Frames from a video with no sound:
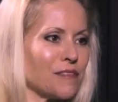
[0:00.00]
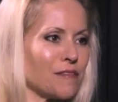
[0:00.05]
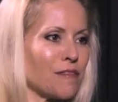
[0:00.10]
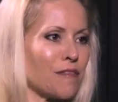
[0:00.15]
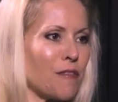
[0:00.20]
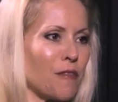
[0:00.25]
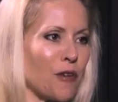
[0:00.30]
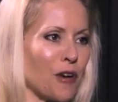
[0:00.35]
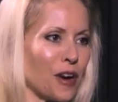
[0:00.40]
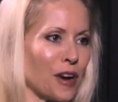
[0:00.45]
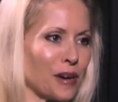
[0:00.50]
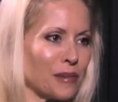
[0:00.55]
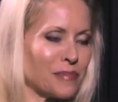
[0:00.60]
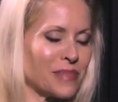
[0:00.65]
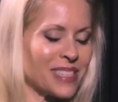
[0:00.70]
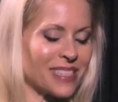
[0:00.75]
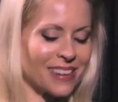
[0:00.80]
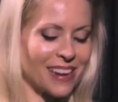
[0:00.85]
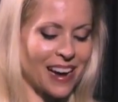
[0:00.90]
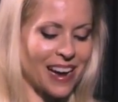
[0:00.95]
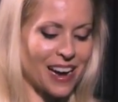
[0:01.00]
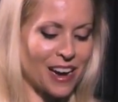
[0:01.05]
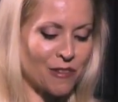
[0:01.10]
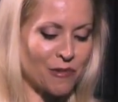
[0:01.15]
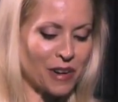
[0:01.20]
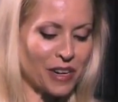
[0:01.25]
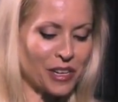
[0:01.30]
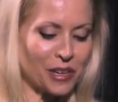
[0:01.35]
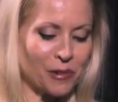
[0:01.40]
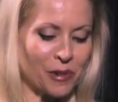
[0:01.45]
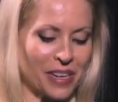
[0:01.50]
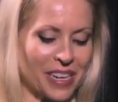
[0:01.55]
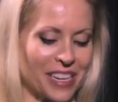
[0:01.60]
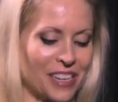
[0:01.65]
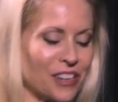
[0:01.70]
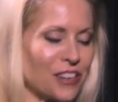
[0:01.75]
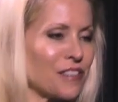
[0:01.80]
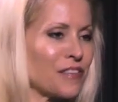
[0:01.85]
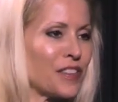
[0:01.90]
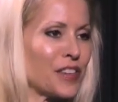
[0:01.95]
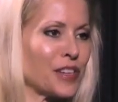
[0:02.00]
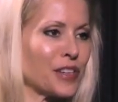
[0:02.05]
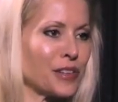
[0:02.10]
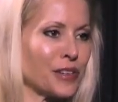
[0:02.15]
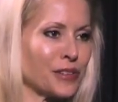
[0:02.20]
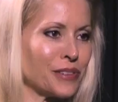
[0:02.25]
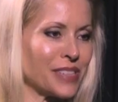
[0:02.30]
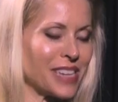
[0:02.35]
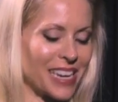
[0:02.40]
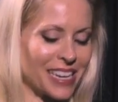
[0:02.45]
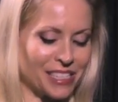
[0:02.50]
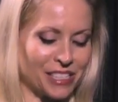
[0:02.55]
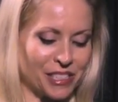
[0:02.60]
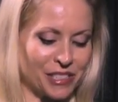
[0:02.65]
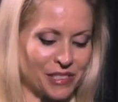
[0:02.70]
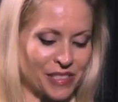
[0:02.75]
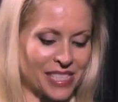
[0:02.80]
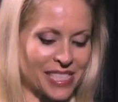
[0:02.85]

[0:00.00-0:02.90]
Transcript: in Forbes uh, where you were interviewed and you